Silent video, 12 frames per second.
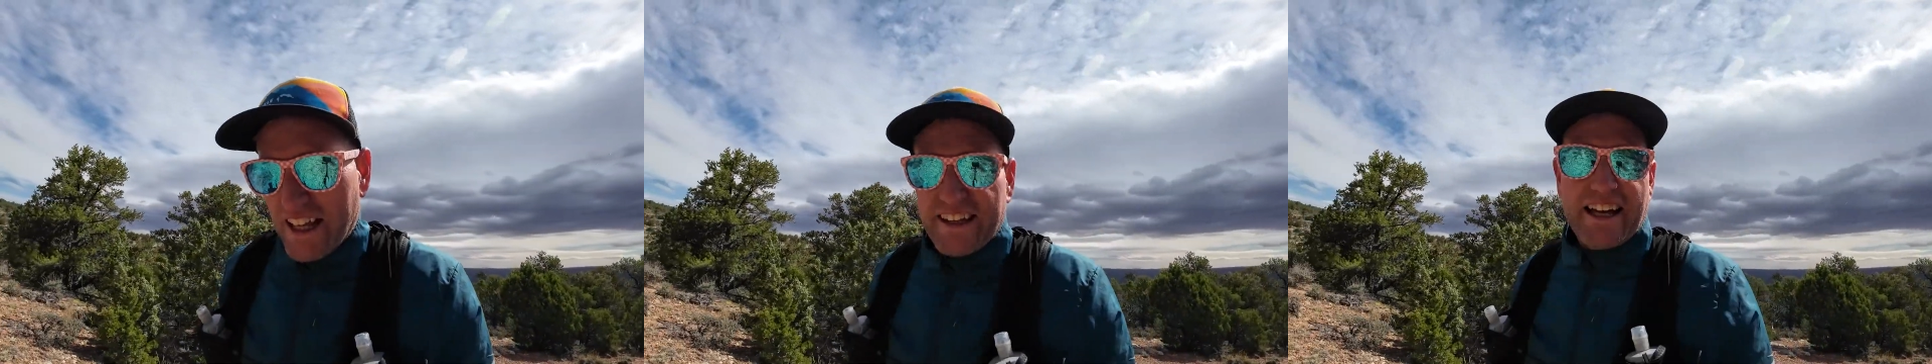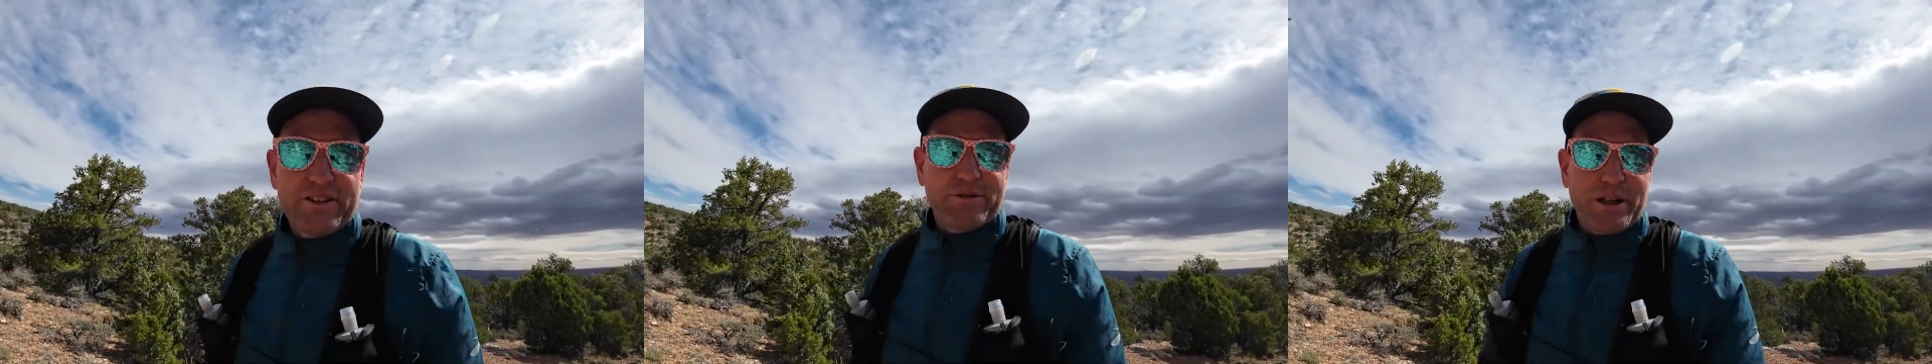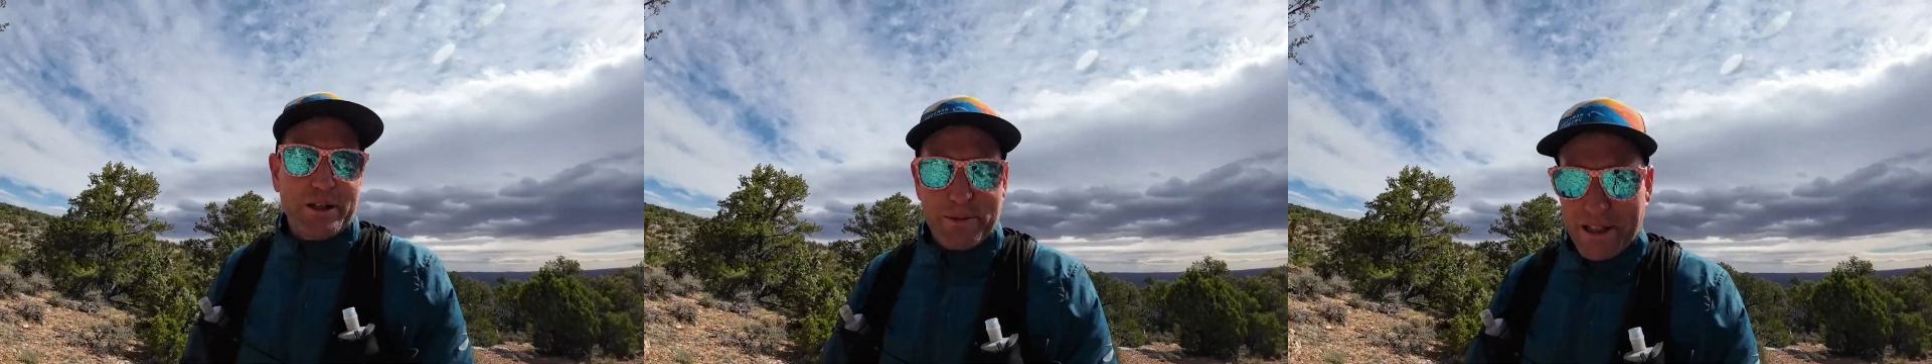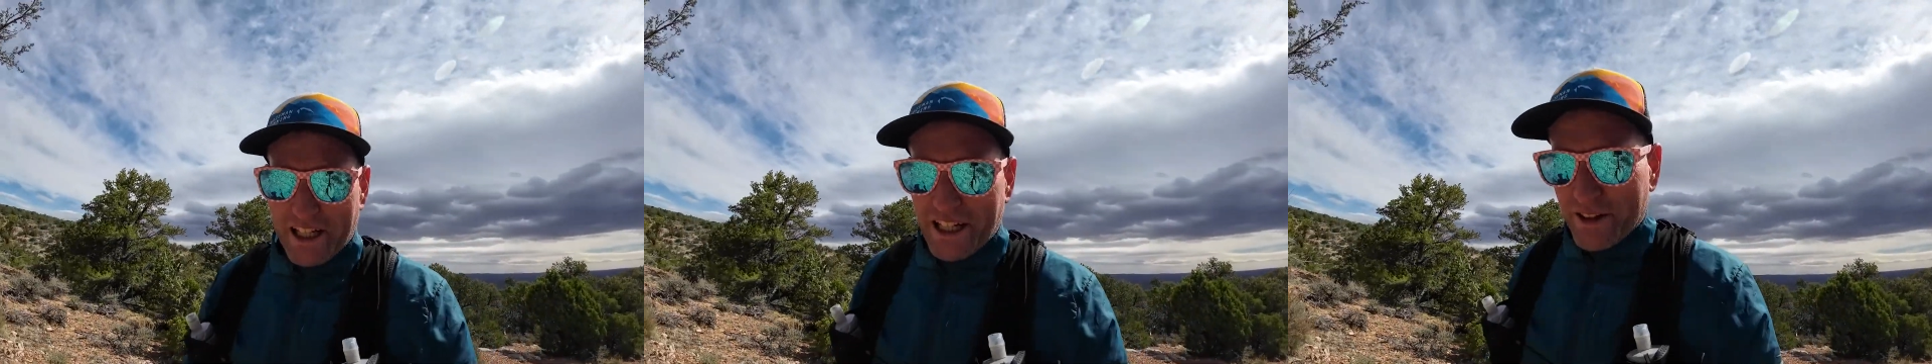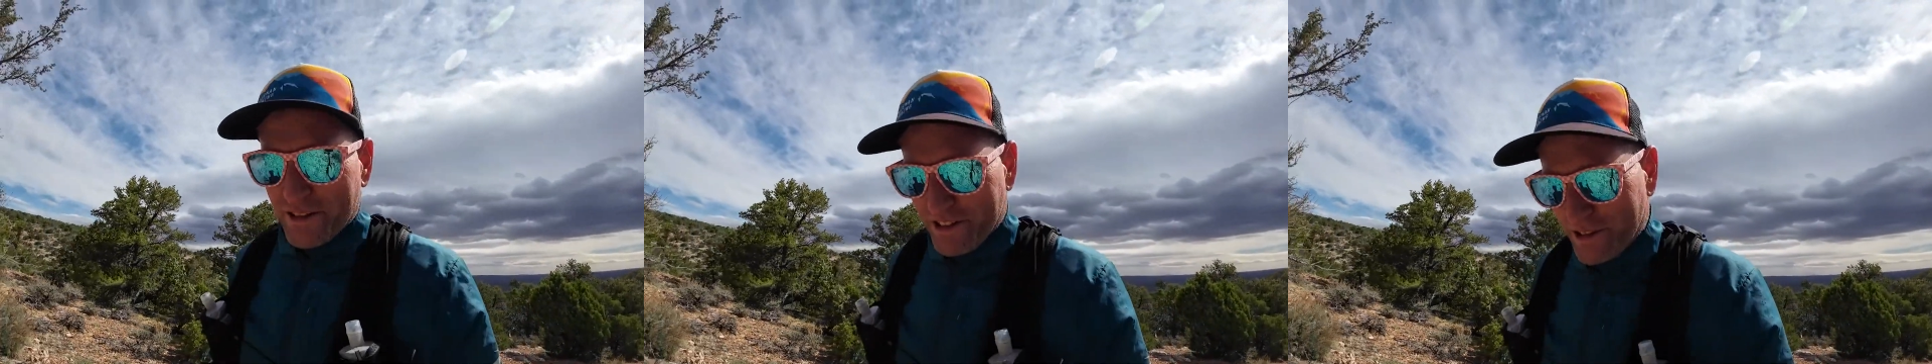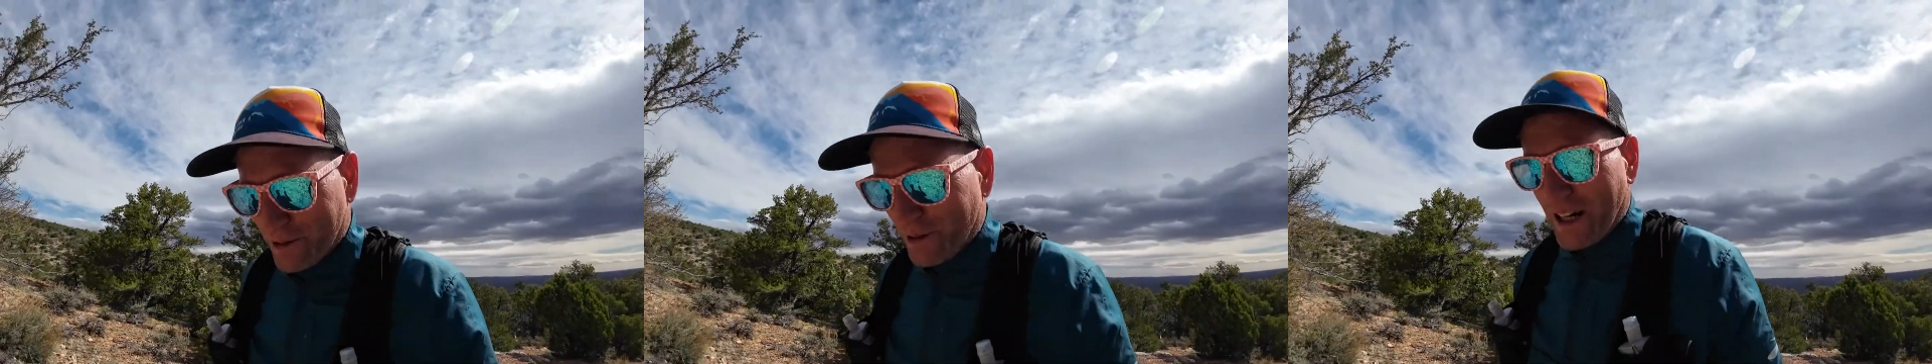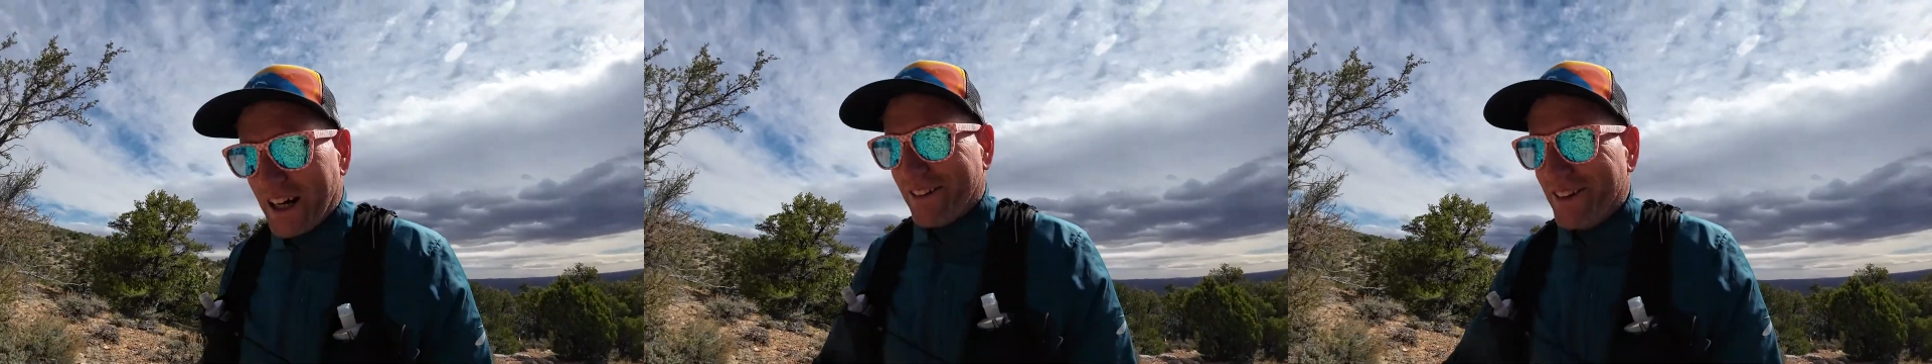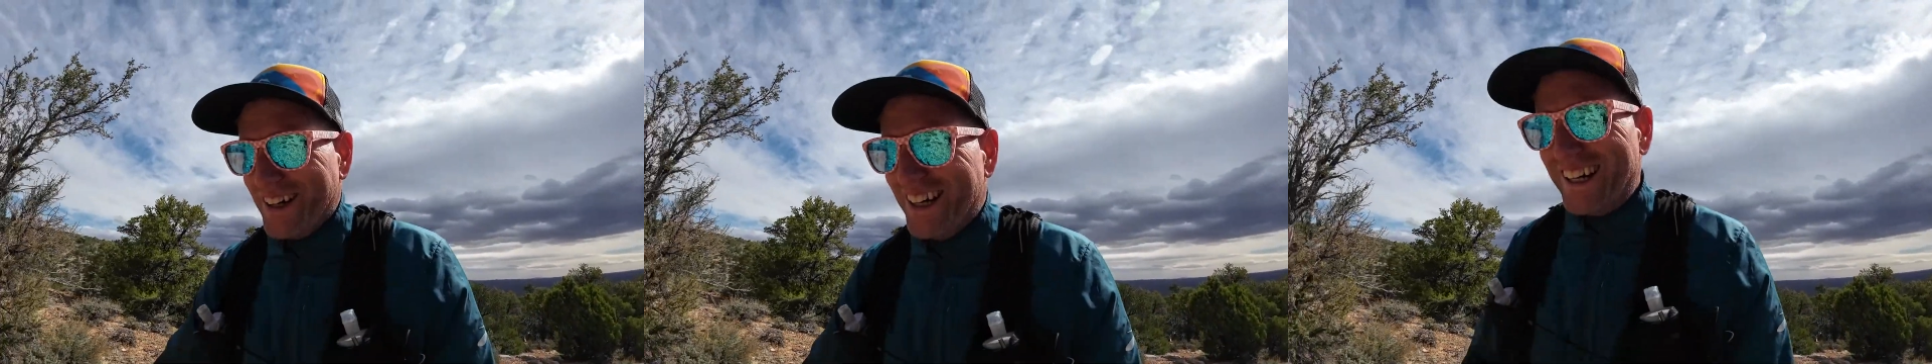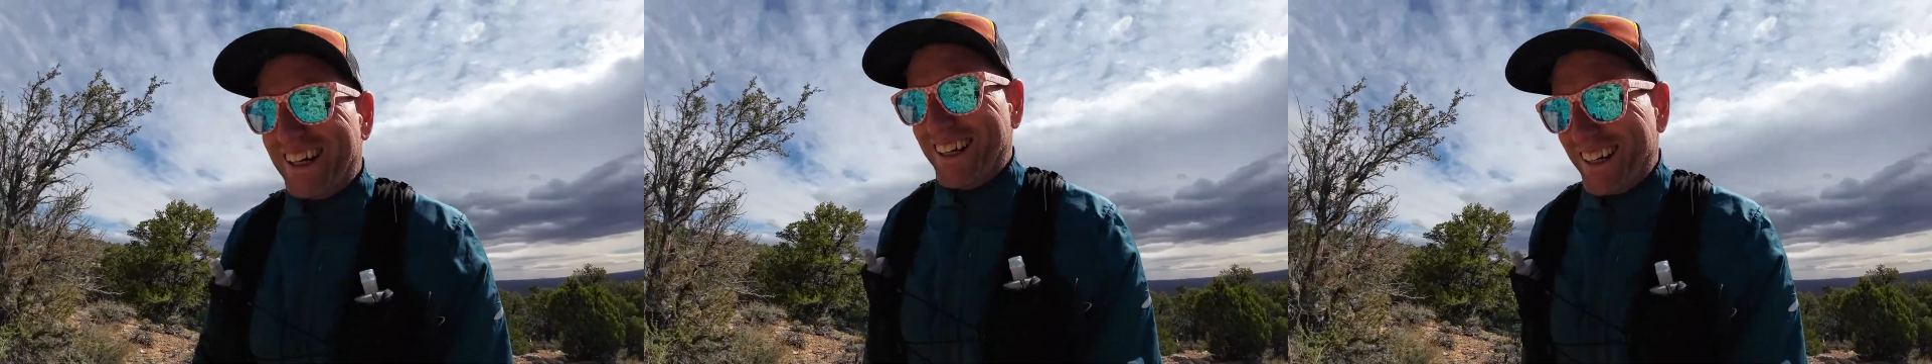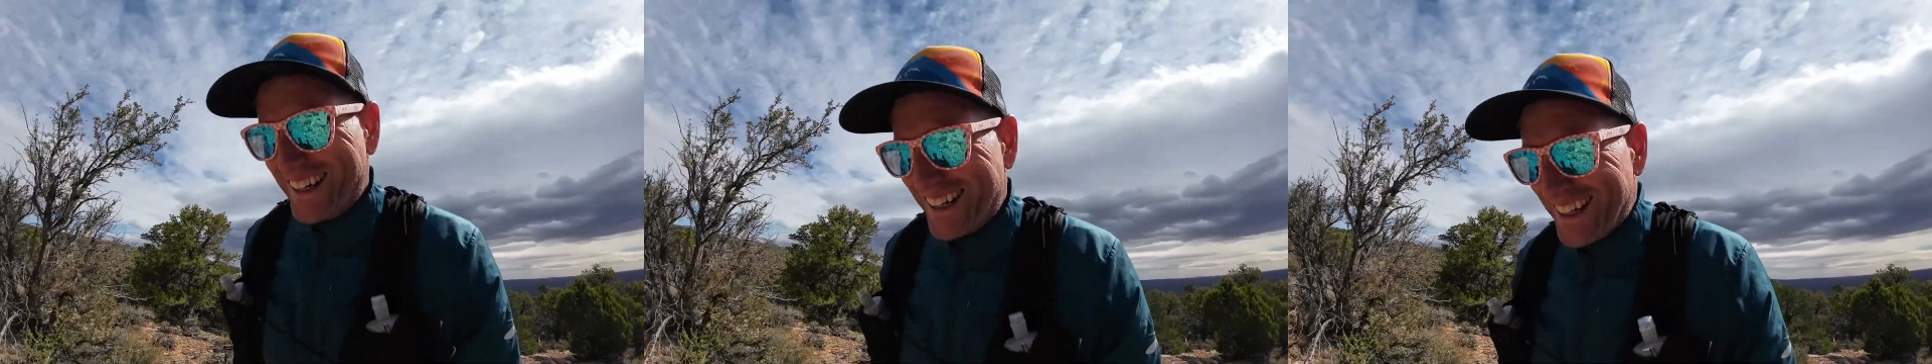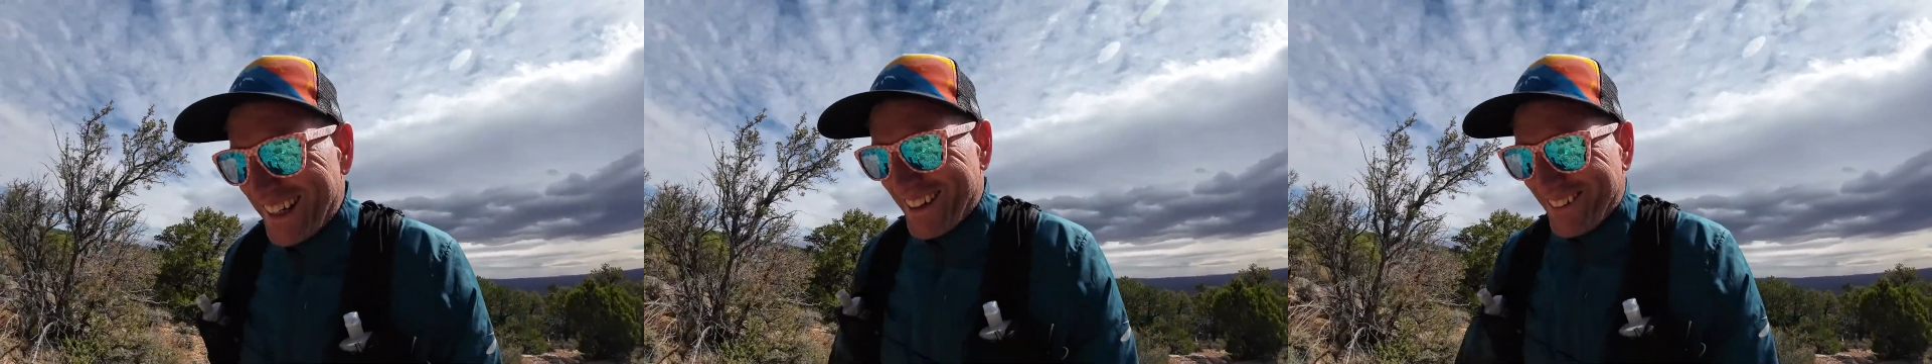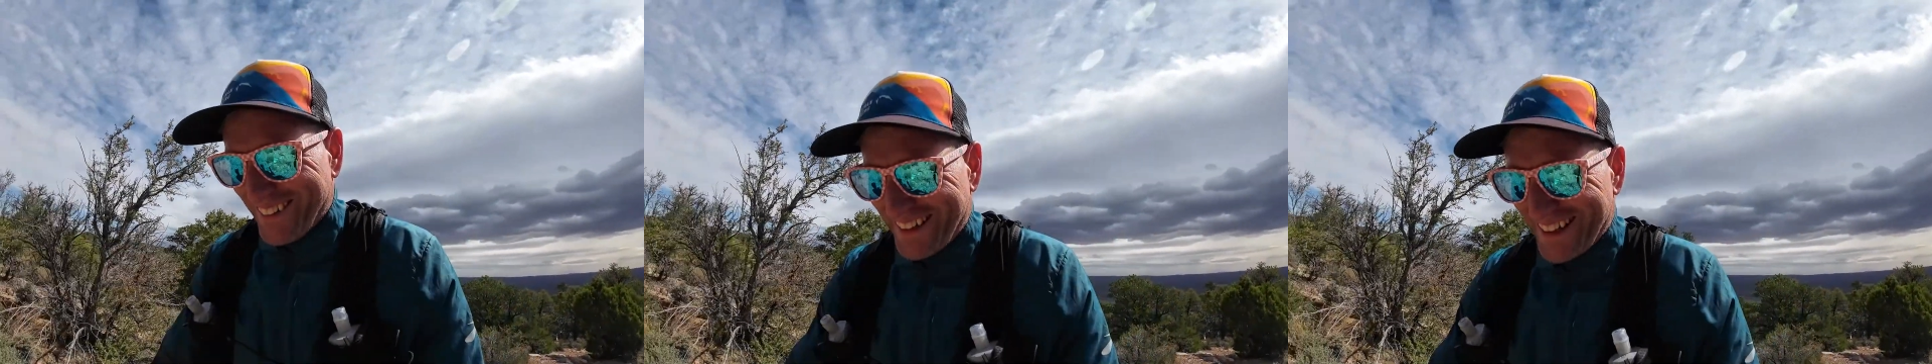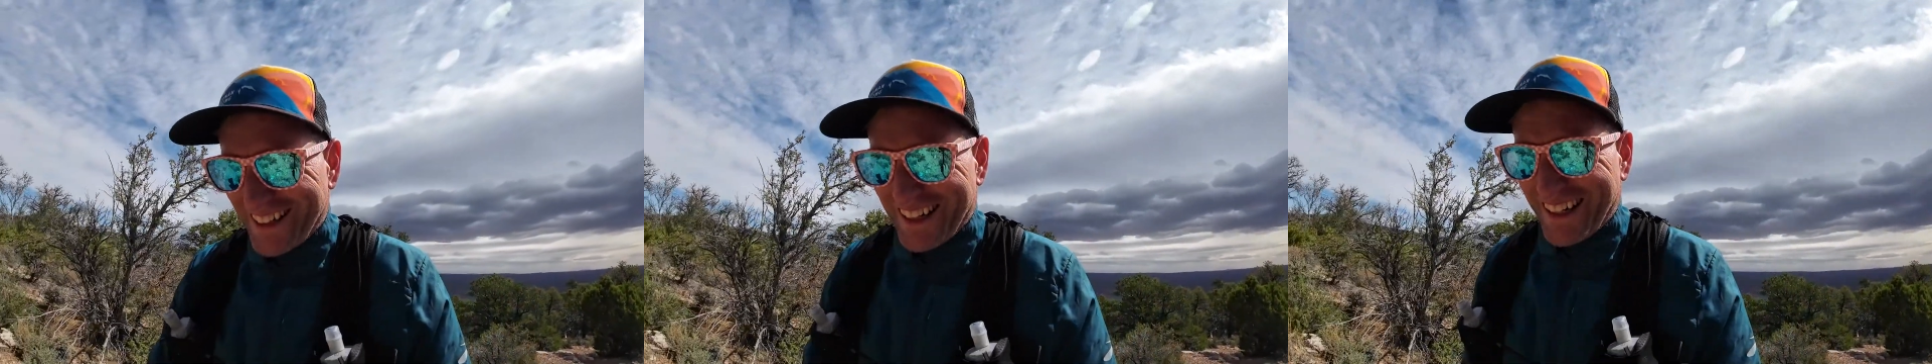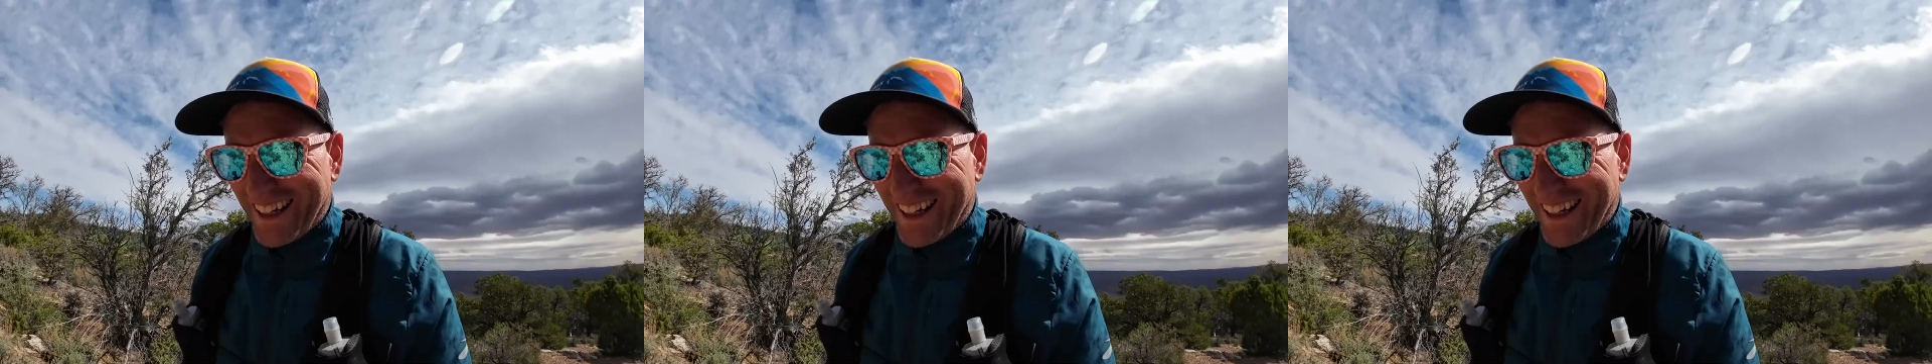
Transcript: that's why the beginning was so rough. Freaking